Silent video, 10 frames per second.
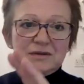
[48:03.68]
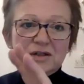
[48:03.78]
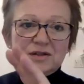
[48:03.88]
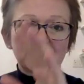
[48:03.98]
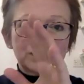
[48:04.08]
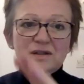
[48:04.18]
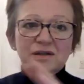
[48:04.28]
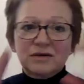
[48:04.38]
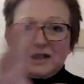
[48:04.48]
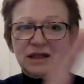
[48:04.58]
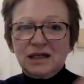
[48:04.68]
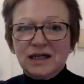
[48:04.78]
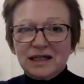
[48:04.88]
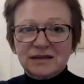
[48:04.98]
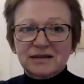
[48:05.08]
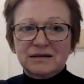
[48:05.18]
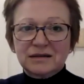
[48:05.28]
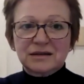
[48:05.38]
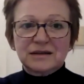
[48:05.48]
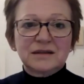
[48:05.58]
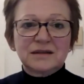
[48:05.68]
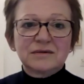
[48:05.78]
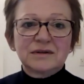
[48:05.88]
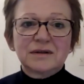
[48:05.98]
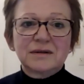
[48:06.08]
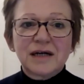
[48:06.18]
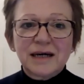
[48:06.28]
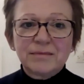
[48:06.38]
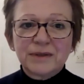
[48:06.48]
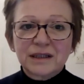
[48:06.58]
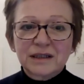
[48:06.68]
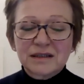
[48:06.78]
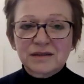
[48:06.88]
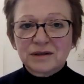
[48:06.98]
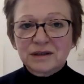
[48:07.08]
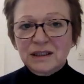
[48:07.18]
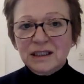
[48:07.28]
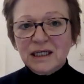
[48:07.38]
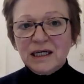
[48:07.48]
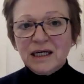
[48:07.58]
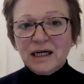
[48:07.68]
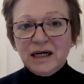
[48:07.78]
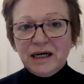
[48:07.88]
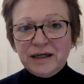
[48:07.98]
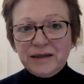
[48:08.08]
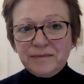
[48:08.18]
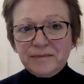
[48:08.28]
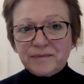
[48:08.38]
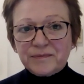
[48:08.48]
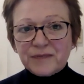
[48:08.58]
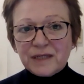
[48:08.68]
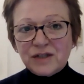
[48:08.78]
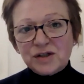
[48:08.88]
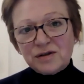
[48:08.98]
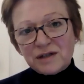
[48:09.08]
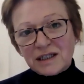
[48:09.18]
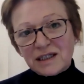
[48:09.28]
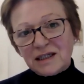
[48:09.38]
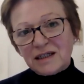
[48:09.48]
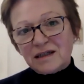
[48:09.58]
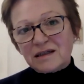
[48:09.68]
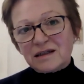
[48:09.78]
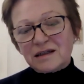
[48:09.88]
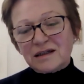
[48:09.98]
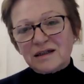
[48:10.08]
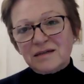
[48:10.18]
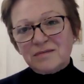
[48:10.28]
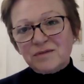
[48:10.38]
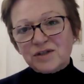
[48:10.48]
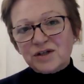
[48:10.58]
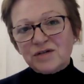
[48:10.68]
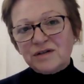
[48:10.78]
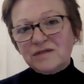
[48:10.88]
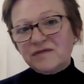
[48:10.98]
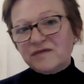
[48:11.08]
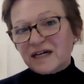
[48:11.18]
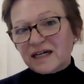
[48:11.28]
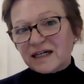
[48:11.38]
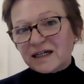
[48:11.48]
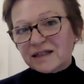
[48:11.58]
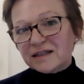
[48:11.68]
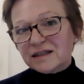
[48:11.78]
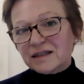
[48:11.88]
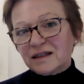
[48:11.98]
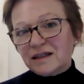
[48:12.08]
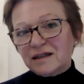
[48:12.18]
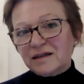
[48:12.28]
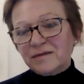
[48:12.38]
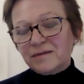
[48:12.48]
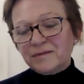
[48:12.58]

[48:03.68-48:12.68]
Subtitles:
torso and then her legs and her handbag and so on. And Judy showed, in fact, a